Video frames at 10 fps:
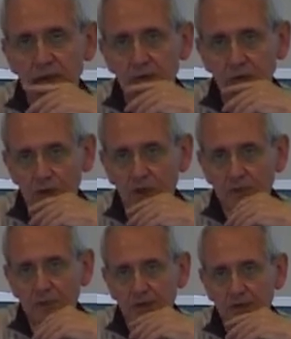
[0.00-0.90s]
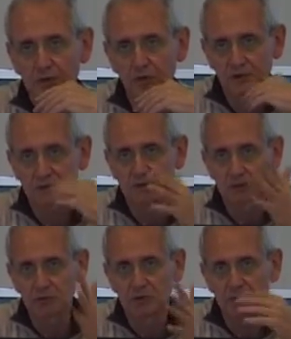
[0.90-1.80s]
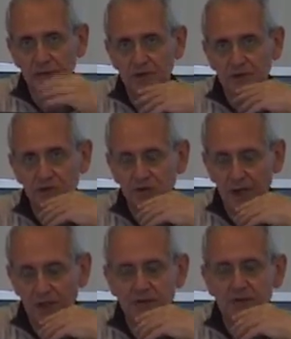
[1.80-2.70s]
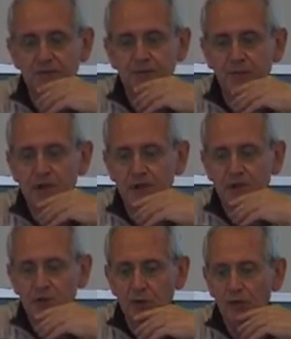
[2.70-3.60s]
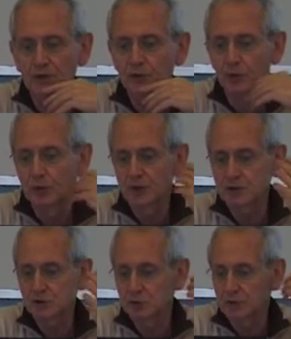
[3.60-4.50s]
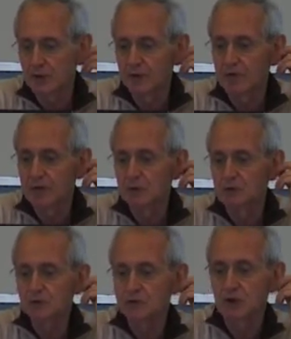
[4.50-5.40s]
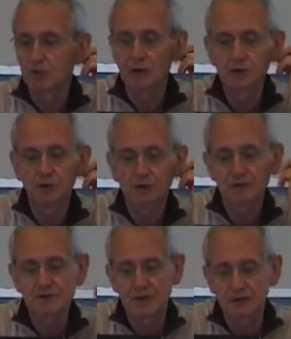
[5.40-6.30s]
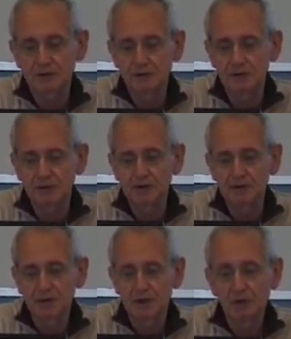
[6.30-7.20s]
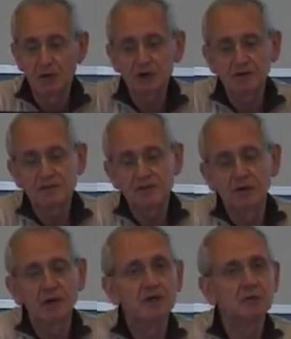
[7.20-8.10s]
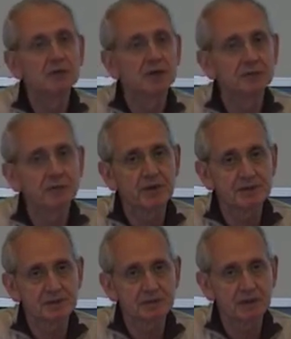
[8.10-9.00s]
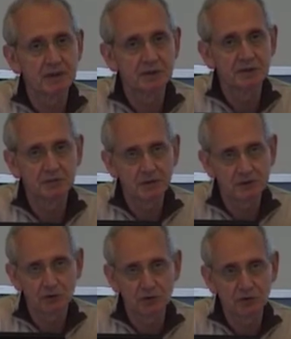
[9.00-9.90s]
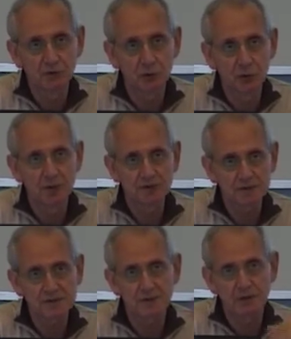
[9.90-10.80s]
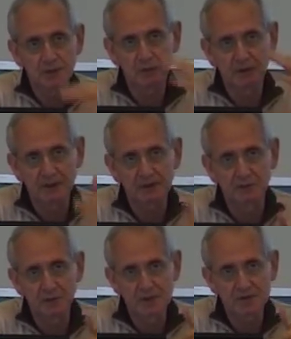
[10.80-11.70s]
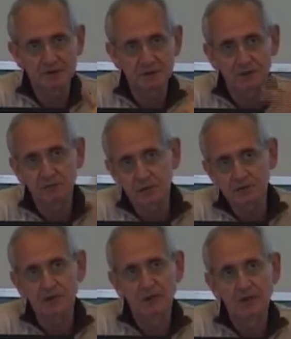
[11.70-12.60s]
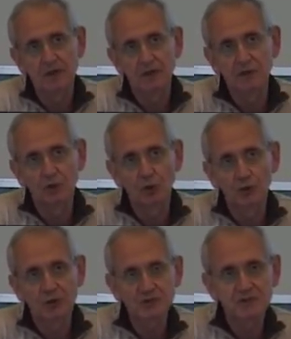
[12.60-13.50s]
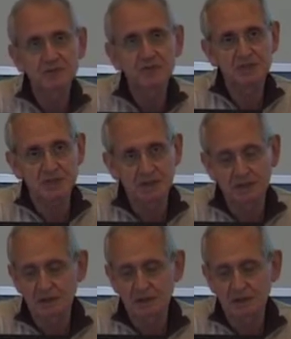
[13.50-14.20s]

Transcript: would not be under question, they would not be changed. So what information should be available to someone doing this activity? What is available at present? I mean, what sort of information is available at the present, and what information is missing?